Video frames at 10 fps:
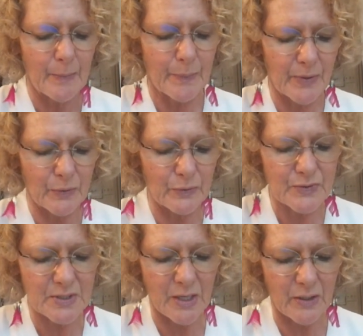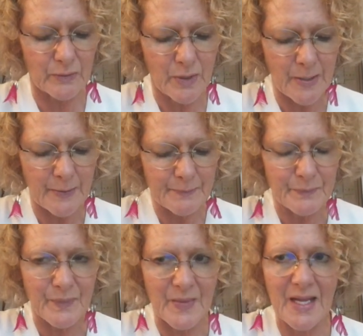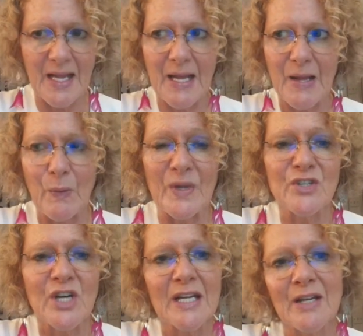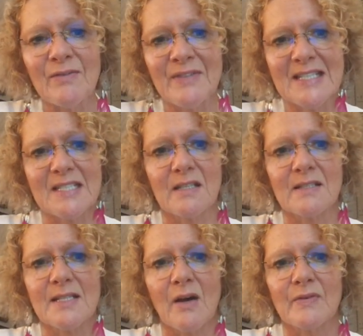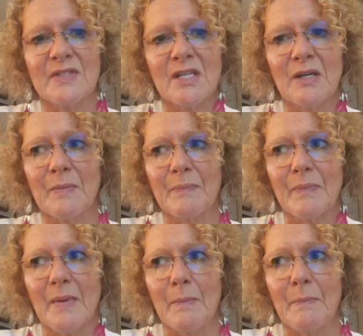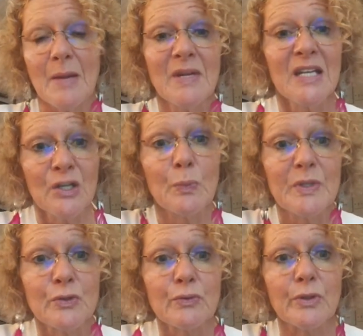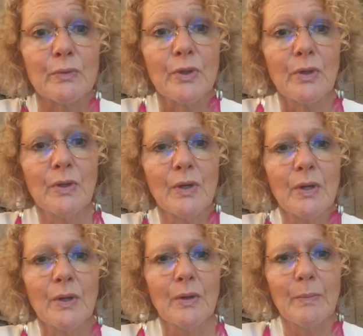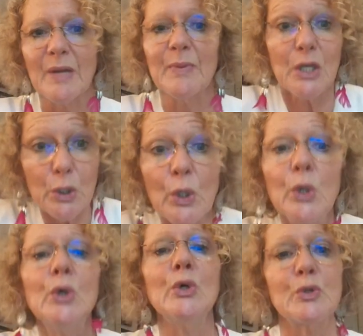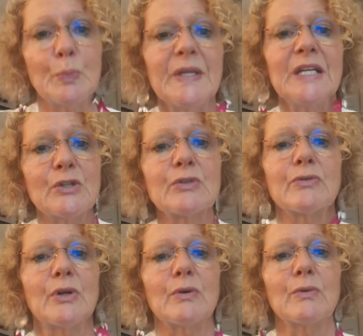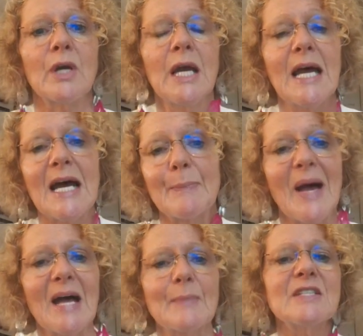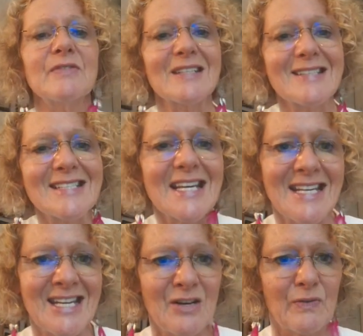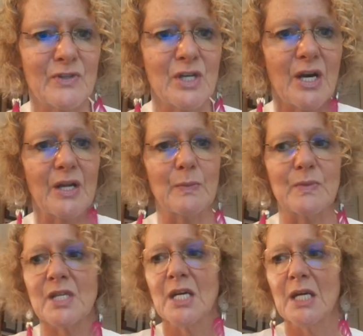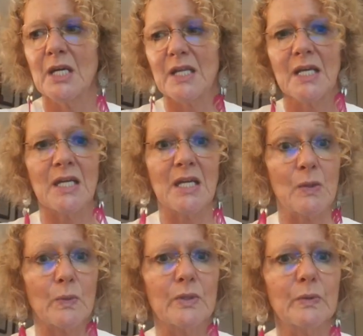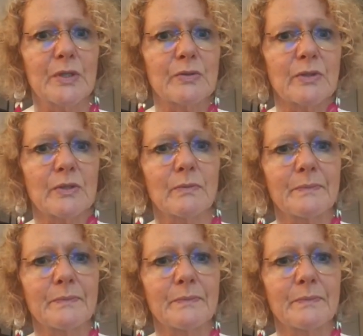But also, we're trying to convince ourselves that maybe it could be true. Maybe it could be true. And perhaps if I say it enough times, then it will be true.